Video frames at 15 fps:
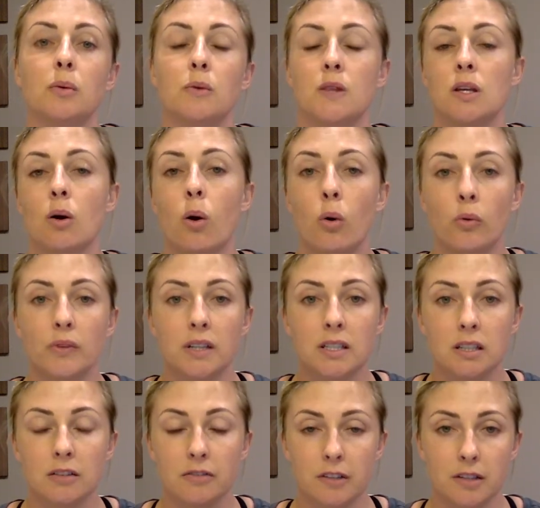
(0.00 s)
with the only
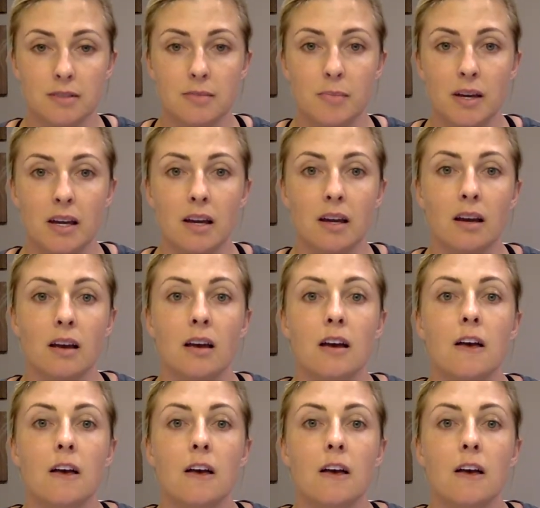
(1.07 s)
difference being